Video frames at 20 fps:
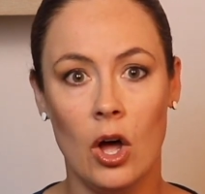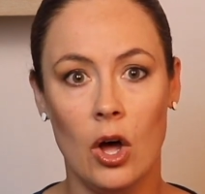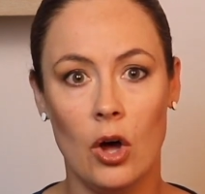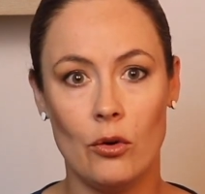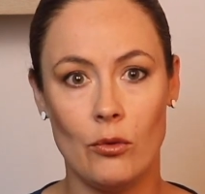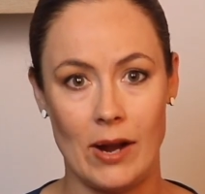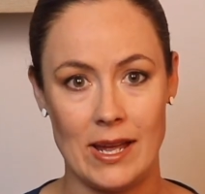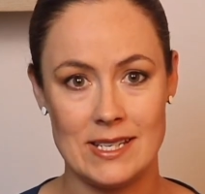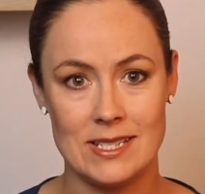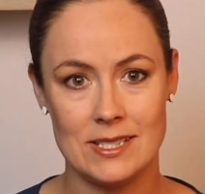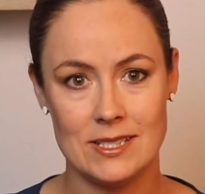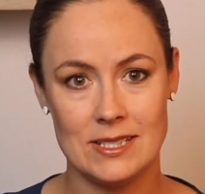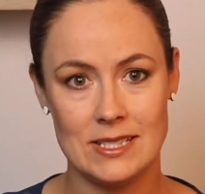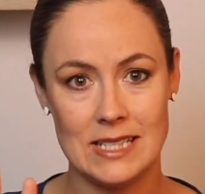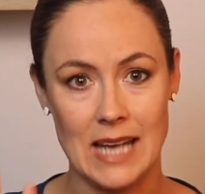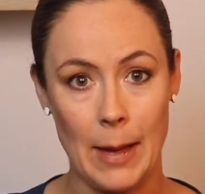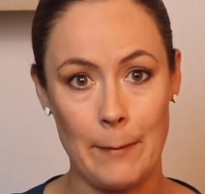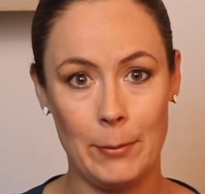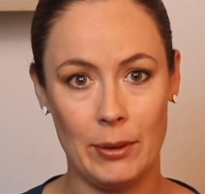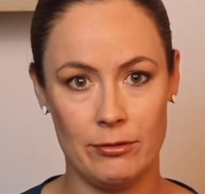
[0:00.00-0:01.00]
Right,
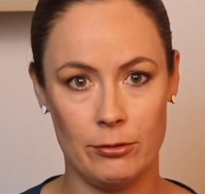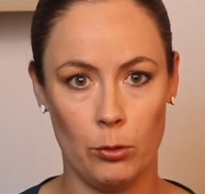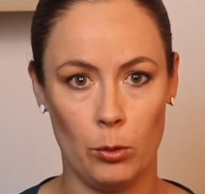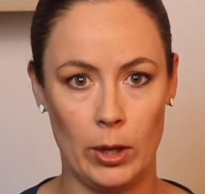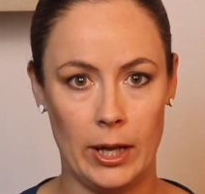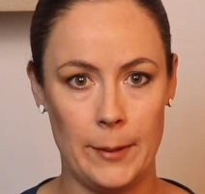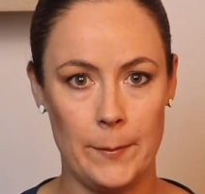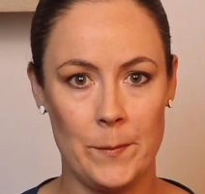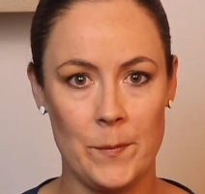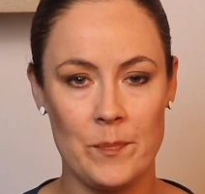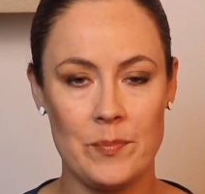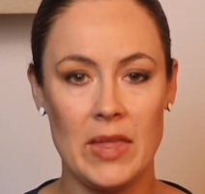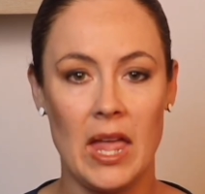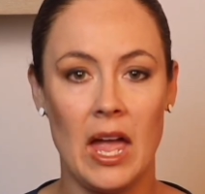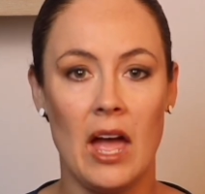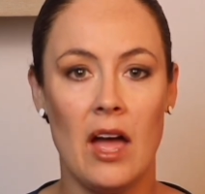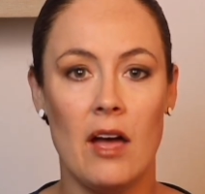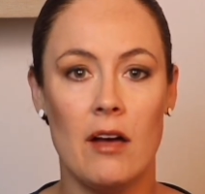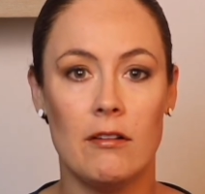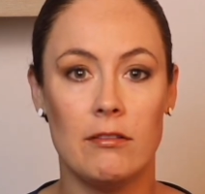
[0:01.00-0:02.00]
number 4.
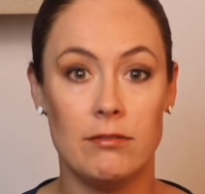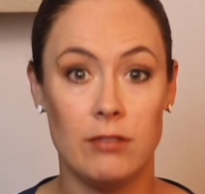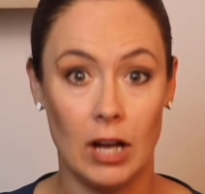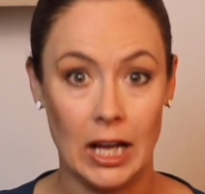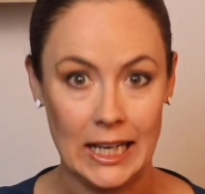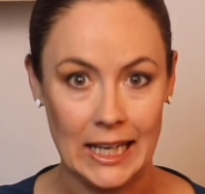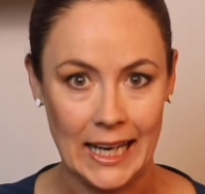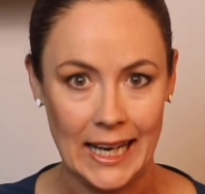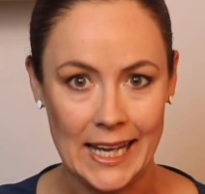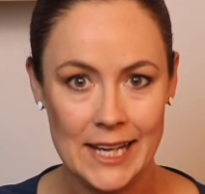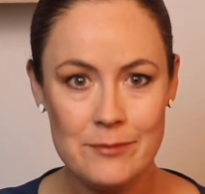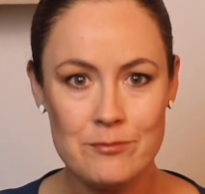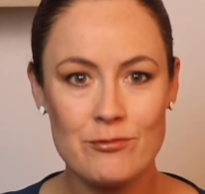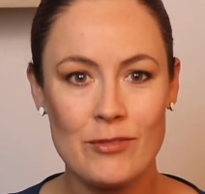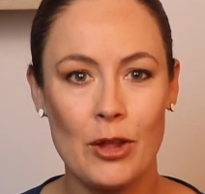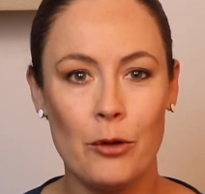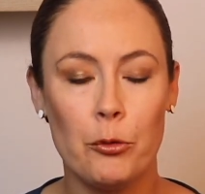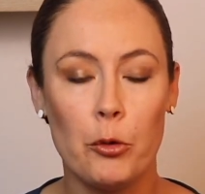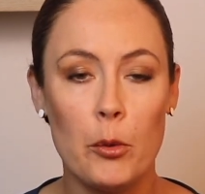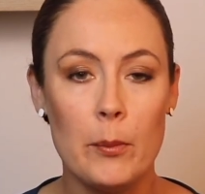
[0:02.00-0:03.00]
Finally,
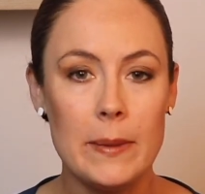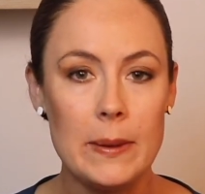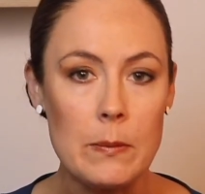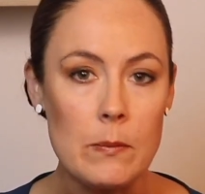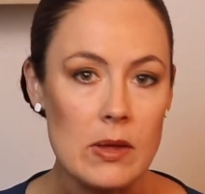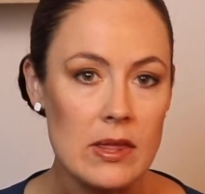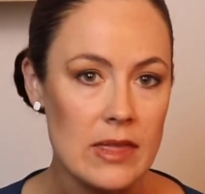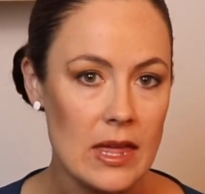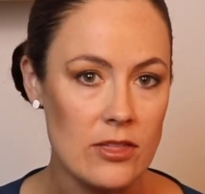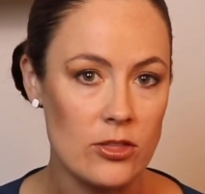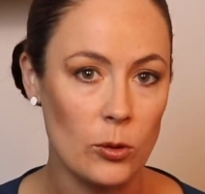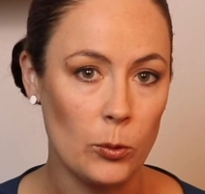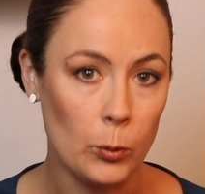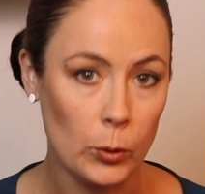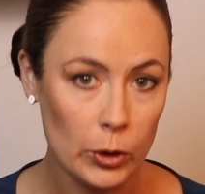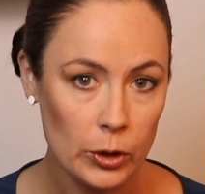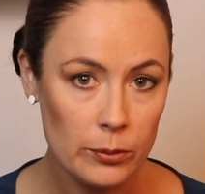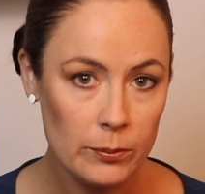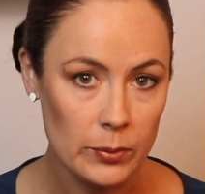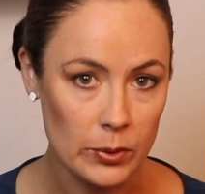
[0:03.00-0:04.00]
remember that the
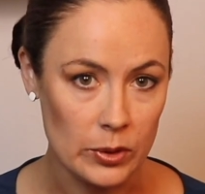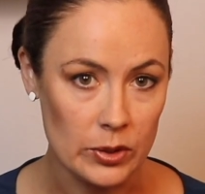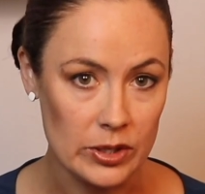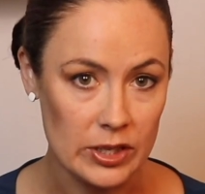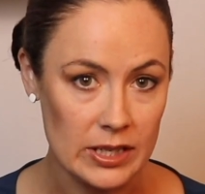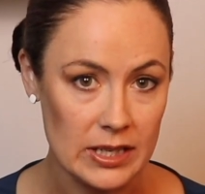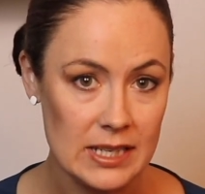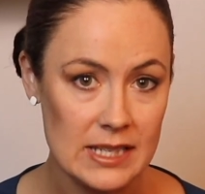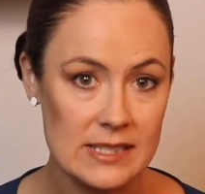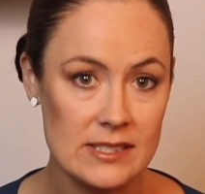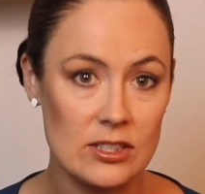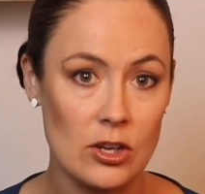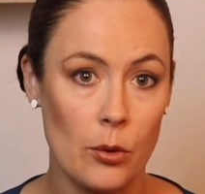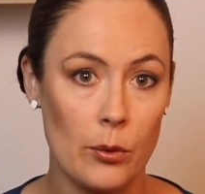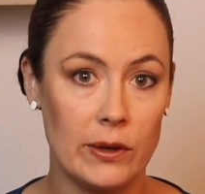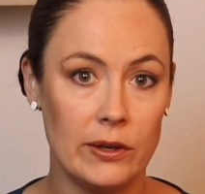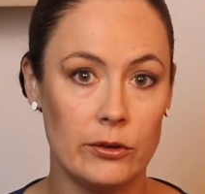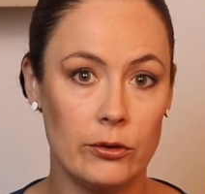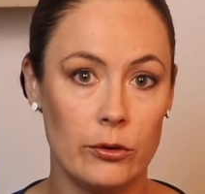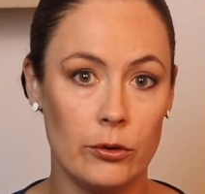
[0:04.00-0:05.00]
worm burden is
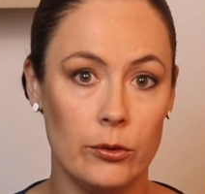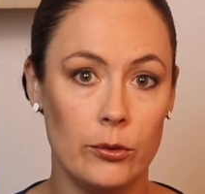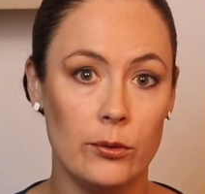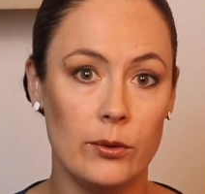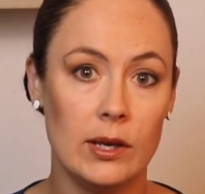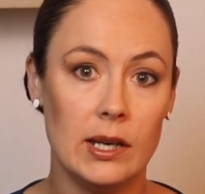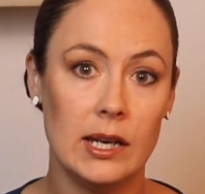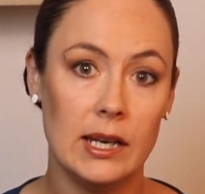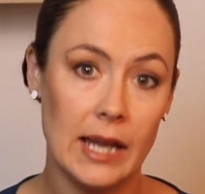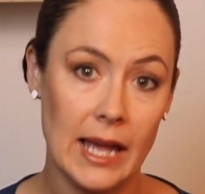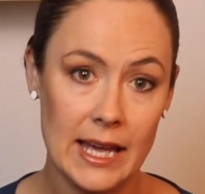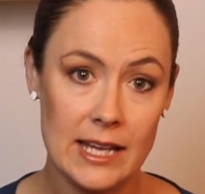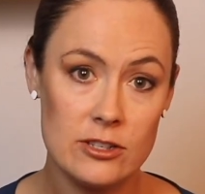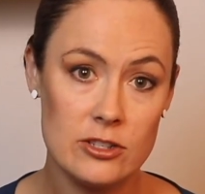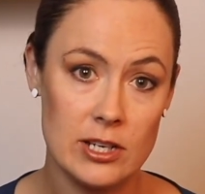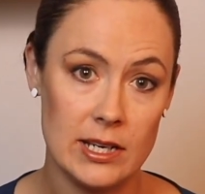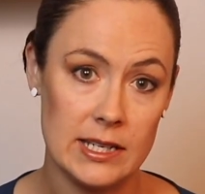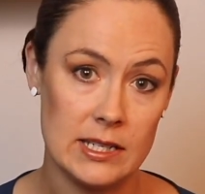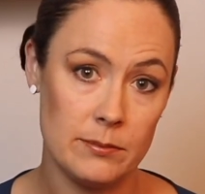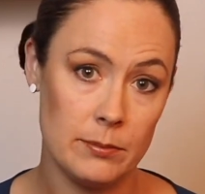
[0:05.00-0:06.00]
going to
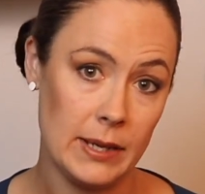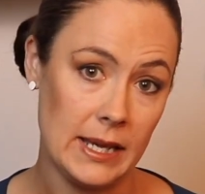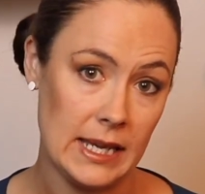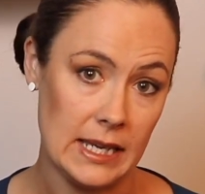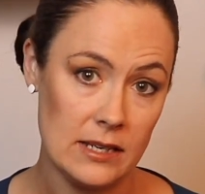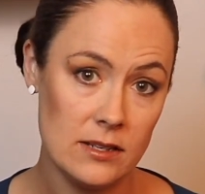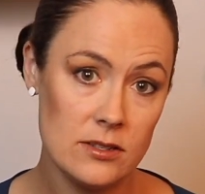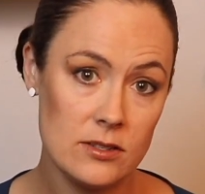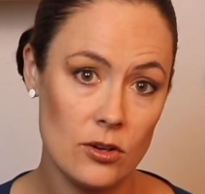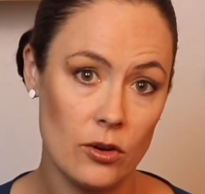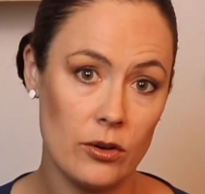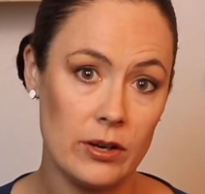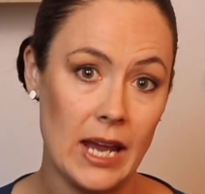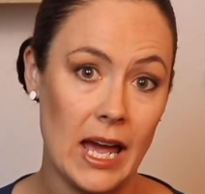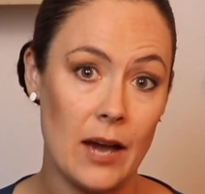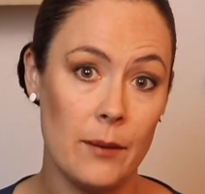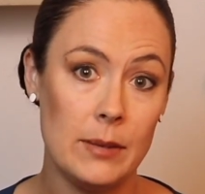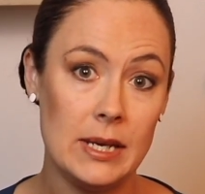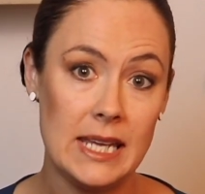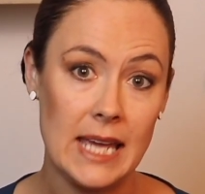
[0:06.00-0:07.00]
largely depend on
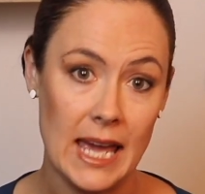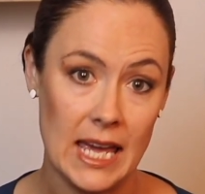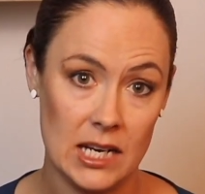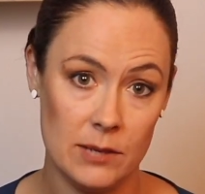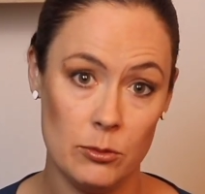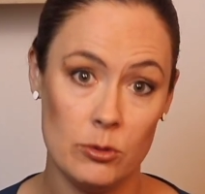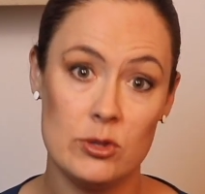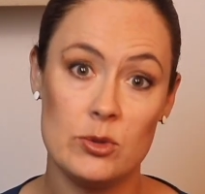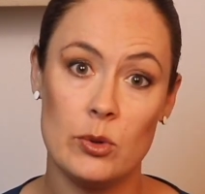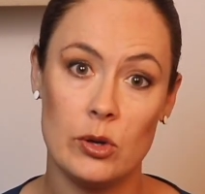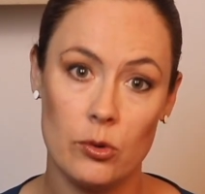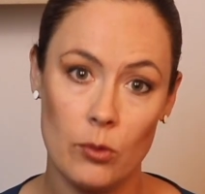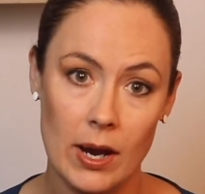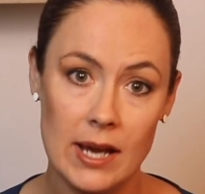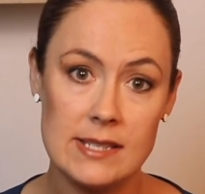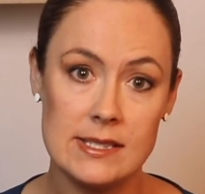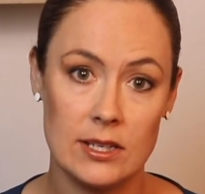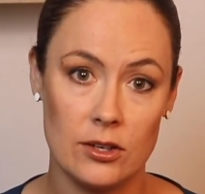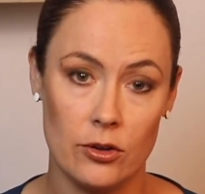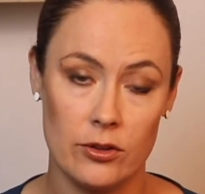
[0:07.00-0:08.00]
how many animals we're
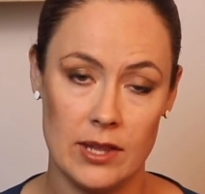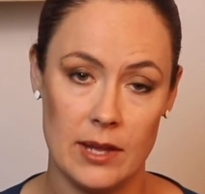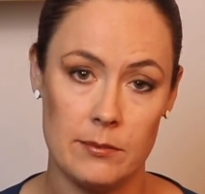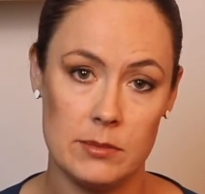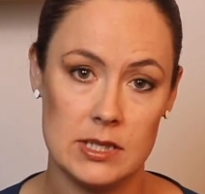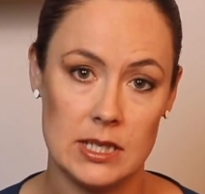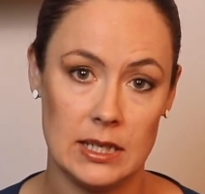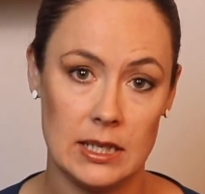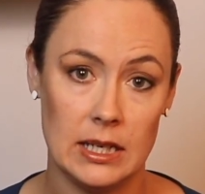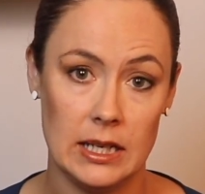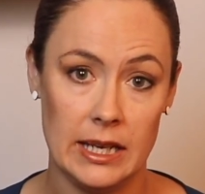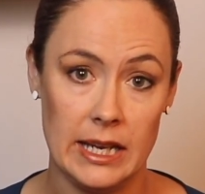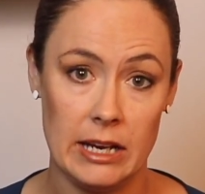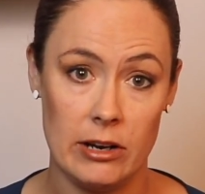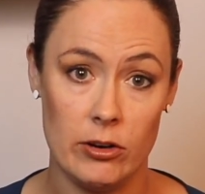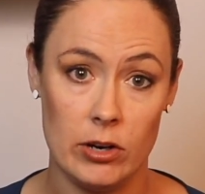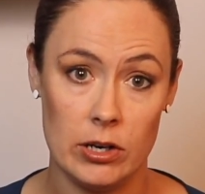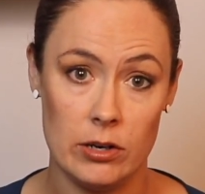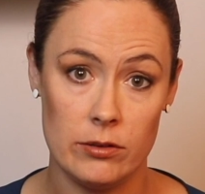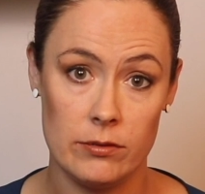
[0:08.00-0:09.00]
grazing on that particular
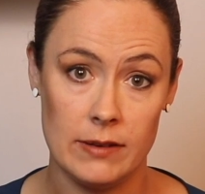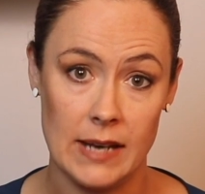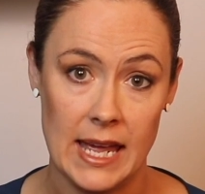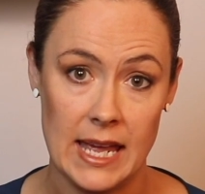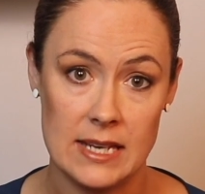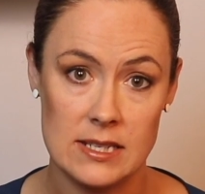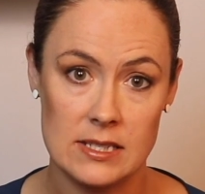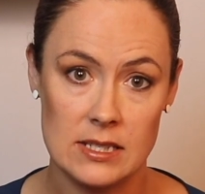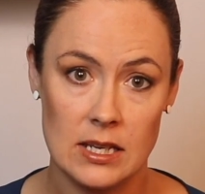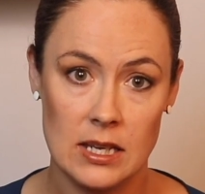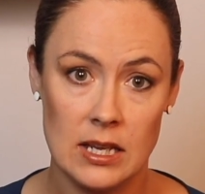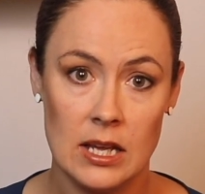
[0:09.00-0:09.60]
area of land.